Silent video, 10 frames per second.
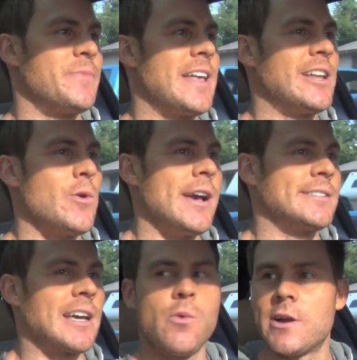
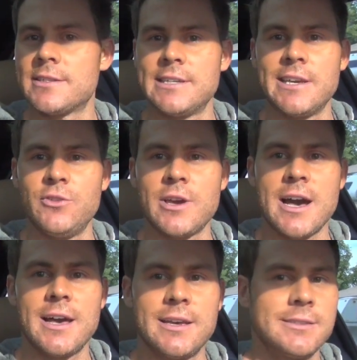Anyways, I wanted to give you
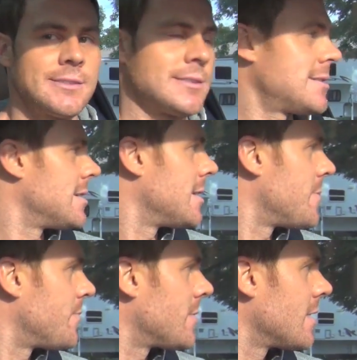guys
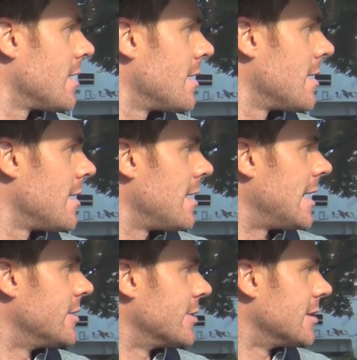
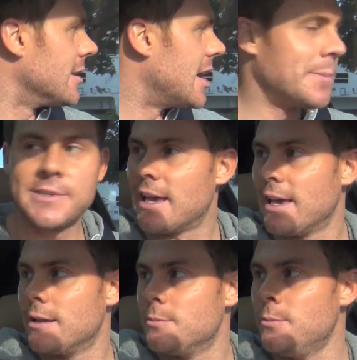a little
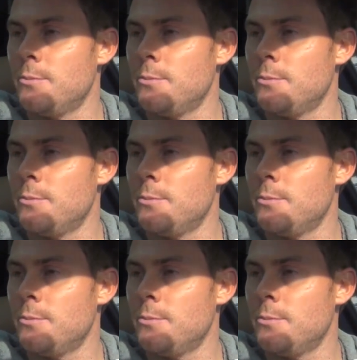update.